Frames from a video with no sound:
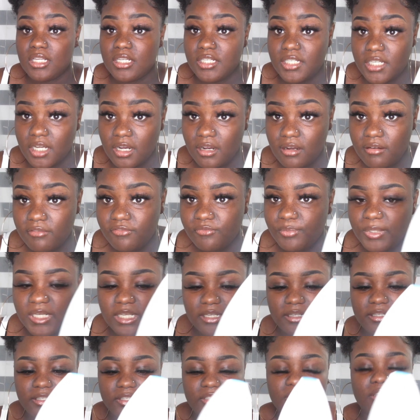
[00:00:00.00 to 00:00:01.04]
Dove
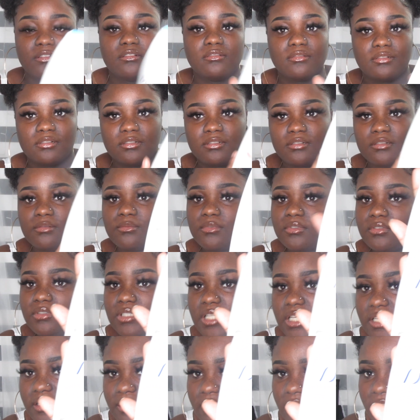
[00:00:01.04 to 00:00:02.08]
because, oh,
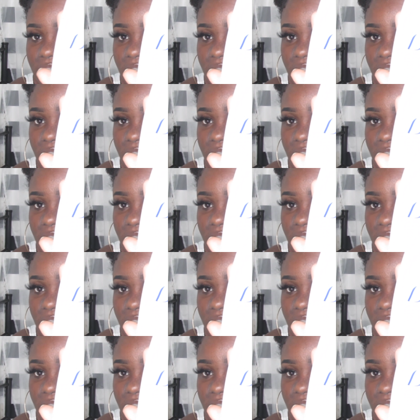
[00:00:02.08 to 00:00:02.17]
let's see